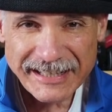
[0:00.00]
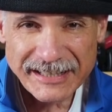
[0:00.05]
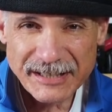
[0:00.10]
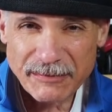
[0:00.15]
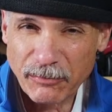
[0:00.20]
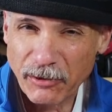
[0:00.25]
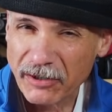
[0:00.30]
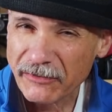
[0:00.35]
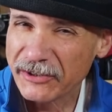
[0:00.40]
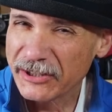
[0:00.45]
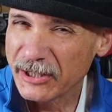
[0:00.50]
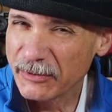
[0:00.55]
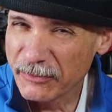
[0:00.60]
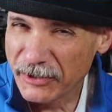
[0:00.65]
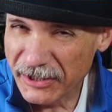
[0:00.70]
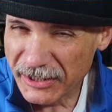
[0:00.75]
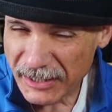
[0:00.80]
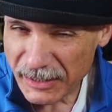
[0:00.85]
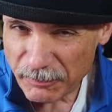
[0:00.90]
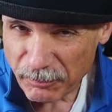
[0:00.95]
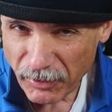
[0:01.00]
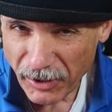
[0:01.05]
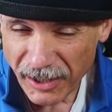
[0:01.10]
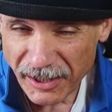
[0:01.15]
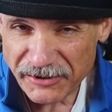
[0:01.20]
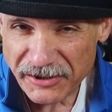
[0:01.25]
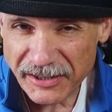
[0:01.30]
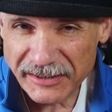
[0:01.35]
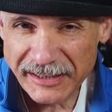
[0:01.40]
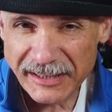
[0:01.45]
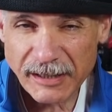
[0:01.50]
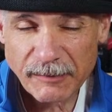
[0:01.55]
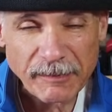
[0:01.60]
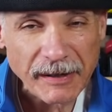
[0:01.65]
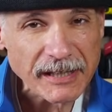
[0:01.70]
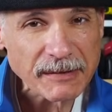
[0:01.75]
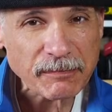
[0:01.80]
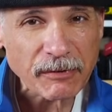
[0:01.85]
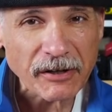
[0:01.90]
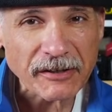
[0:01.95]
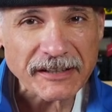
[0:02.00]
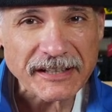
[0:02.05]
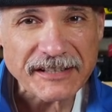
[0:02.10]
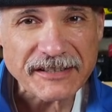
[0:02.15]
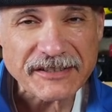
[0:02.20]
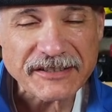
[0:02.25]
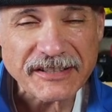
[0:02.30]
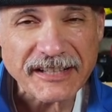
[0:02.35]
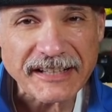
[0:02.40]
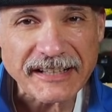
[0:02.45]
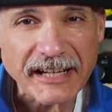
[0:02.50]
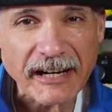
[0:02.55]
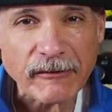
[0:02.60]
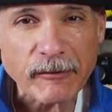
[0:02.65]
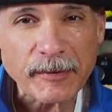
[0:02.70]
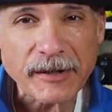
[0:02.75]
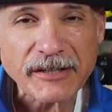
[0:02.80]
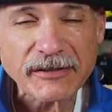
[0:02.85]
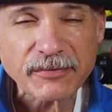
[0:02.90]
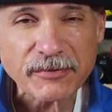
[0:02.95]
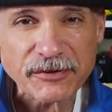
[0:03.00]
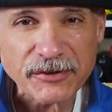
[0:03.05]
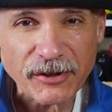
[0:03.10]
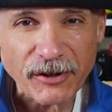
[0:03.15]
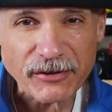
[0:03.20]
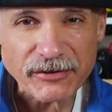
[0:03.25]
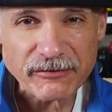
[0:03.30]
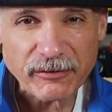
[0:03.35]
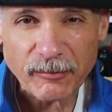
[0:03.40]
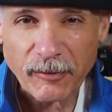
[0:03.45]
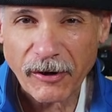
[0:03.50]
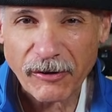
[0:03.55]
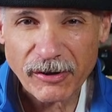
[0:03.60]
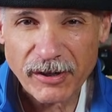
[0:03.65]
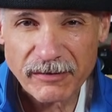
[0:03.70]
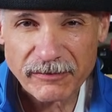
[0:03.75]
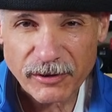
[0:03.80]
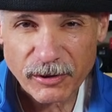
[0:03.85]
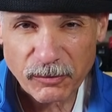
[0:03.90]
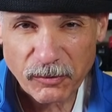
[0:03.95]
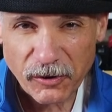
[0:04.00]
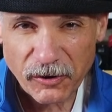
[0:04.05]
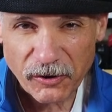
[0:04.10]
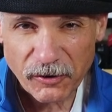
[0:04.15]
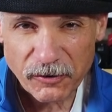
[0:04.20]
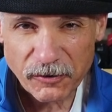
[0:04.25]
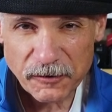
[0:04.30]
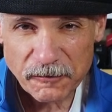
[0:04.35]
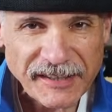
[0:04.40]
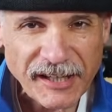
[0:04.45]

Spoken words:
It's more of a community project, and the best part is seeing everybody's results from all over the world.